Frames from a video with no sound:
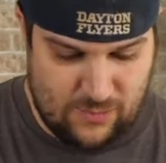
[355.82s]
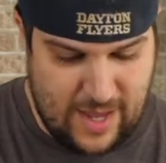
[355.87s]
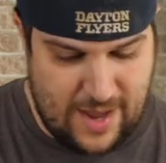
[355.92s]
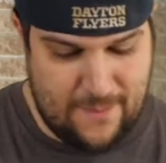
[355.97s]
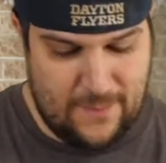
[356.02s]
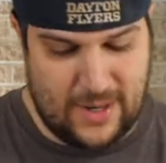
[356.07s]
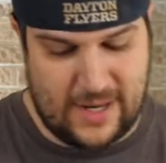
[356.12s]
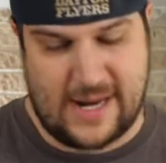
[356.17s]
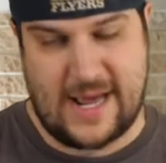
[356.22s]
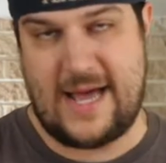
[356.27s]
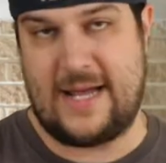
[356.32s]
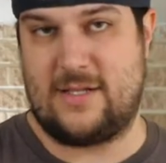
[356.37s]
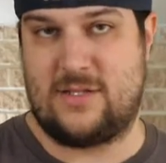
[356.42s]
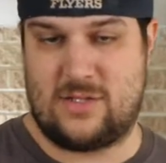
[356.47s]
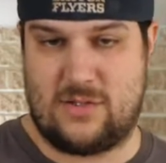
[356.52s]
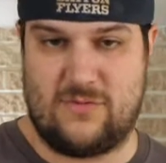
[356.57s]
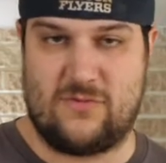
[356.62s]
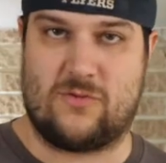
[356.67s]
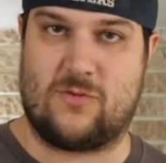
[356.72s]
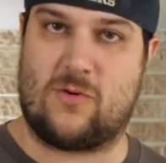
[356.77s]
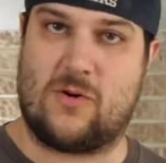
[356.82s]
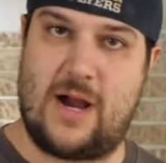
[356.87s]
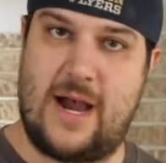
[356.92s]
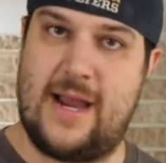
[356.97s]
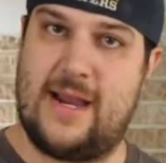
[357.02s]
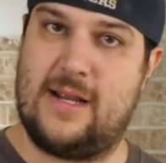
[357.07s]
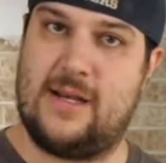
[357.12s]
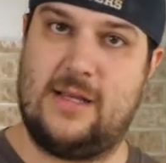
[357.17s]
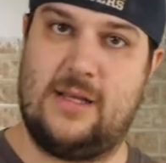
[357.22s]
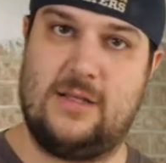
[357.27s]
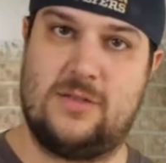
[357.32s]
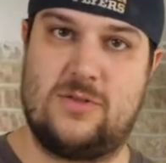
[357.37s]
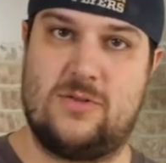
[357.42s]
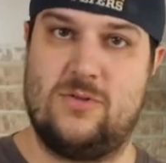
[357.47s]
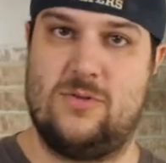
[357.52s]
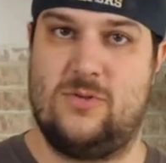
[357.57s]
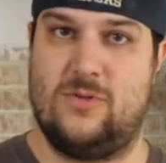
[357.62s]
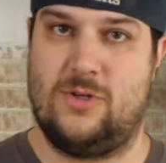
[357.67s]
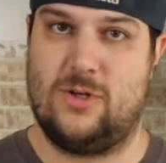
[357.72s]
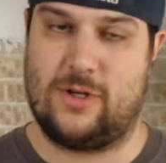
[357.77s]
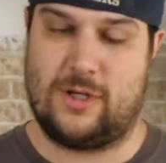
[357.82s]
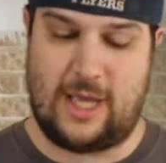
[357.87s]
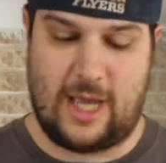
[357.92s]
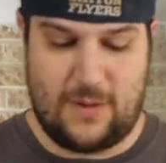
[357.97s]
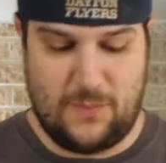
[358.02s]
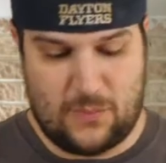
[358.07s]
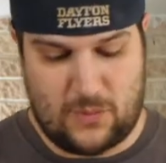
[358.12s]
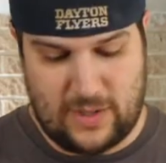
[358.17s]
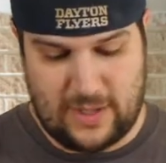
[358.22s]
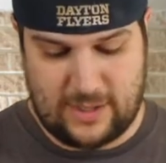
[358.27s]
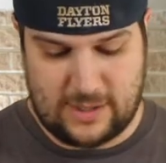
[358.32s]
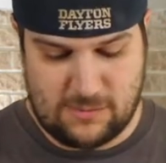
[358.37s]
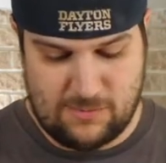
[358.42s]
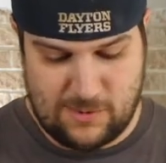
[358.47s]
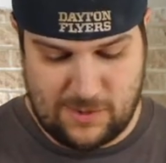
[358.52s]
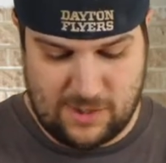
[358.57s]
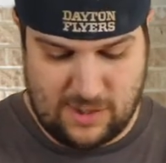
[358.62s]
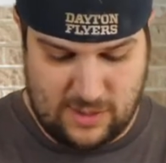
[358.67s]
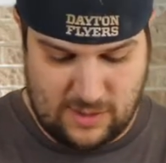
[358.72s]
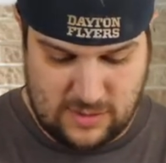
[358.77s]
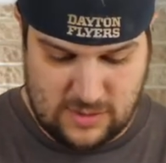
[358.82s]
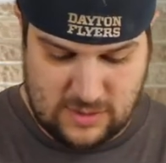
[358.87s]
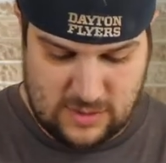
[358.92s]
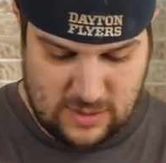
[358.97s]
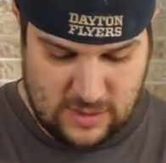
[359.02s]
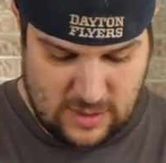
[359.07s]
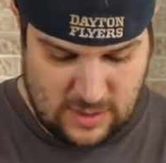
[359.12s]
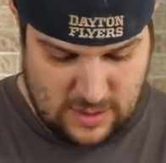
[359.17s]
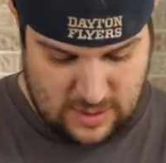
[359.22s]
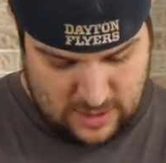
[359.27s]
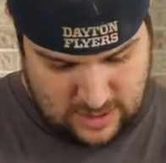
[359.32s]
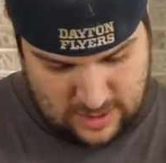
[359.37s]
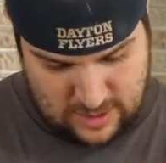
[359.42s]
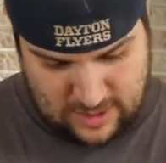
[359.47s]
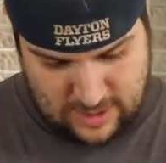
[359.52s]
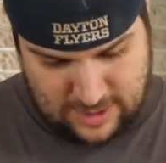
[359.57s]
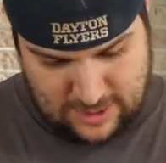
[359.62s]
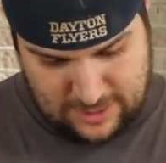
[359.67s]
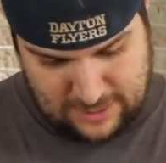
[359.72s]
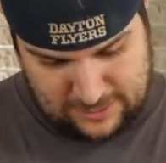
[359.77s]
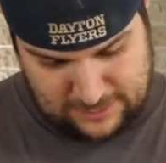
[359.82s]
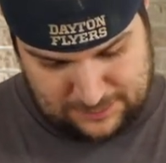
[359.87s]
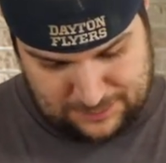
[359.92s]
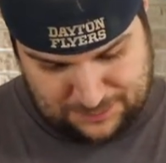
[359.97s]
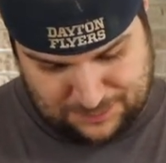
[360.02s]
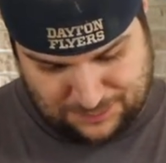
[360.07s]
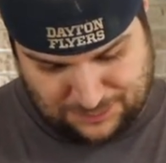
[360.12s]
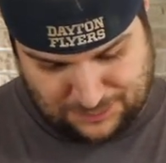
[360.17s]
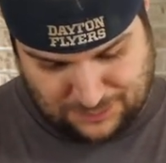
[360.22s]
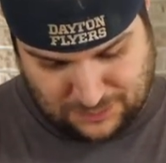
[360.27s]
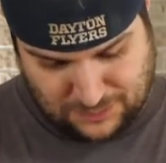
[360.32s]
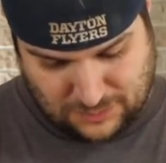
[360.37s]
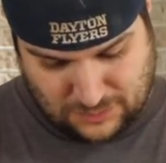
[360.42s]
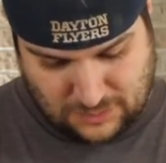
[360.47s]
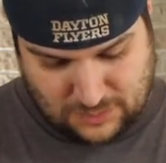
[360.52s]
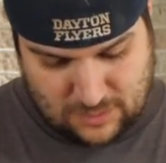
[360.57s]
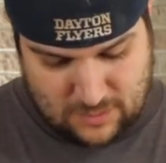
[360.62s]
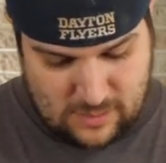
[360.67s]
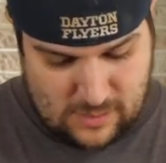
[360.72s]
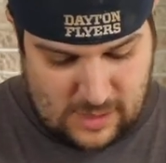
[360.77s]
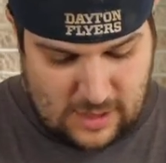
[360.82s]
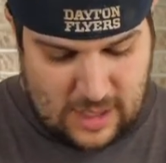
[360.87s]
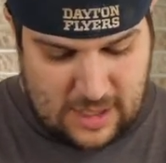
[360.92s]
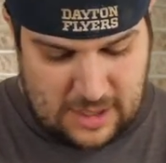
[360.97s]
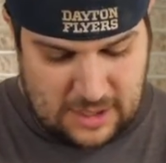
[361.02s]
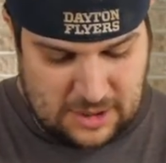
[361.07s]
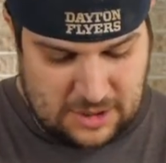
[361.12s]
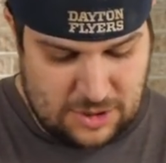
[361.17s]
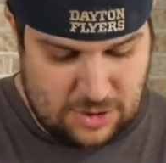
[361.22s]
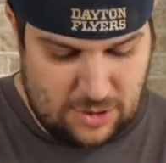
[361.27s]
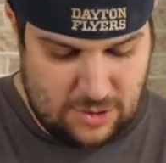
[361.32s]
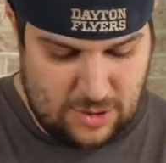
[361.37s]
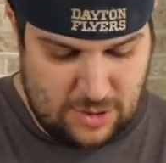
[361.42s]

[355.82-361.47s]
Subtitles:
that might add some variety to your gameplay experience. I do